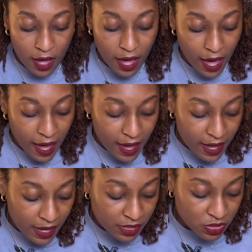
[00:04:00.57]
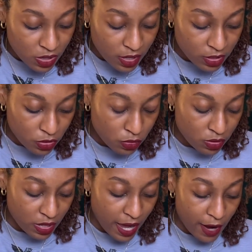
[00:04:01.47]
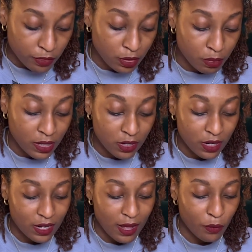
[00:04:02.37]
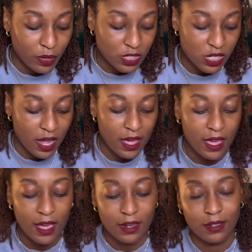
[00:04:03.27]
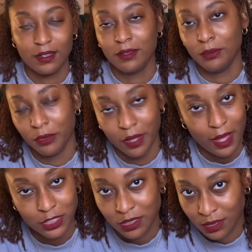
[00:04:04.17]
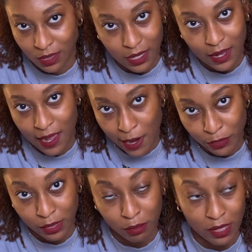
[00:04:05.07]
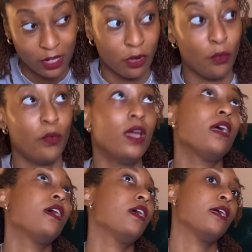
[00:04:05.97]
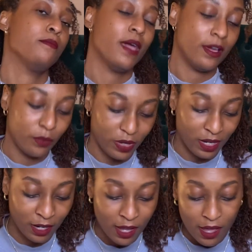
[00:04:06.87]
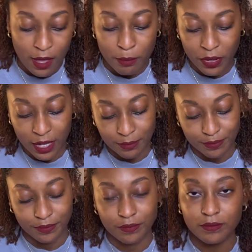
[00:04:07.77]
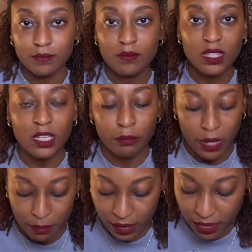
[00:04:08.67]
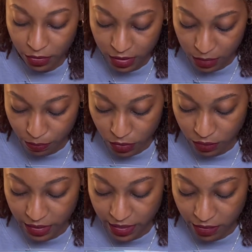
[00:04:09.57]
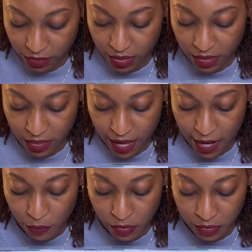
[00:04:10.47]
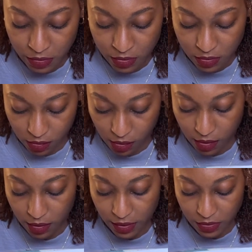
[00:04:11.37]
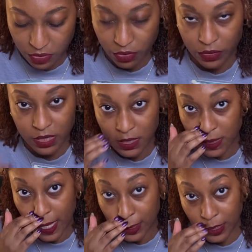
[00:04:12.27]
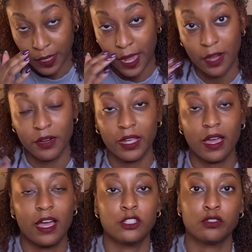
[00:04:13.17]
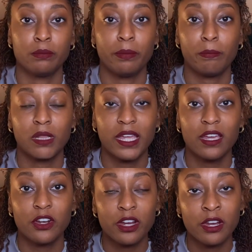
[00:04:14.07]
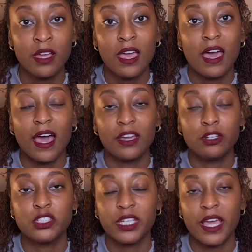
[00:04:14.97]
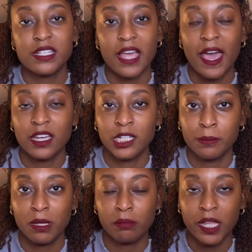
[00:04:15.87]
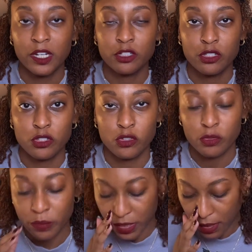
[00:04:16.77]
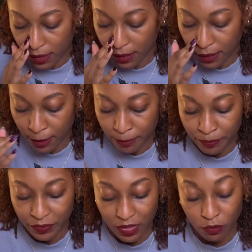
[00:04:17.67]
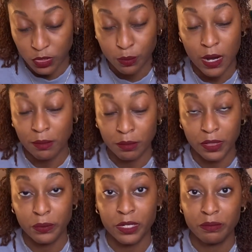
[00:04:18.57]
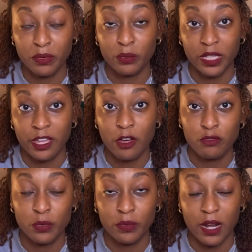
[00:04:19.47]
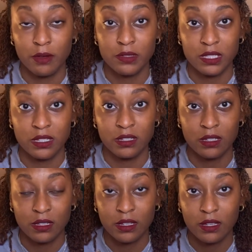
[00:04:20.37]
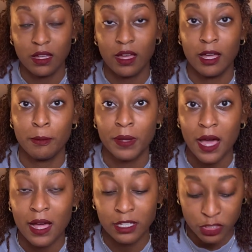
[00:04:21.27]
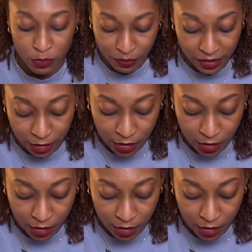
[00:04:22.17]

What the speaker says: I started using an hourly planner, and I wish I had, I should have got an hourly planner way back when. But my planner is broke down in hours. And so this is actually an Erin Condren planner. I know she has academic planners too, but which probably would have been really helpful when I was in college, but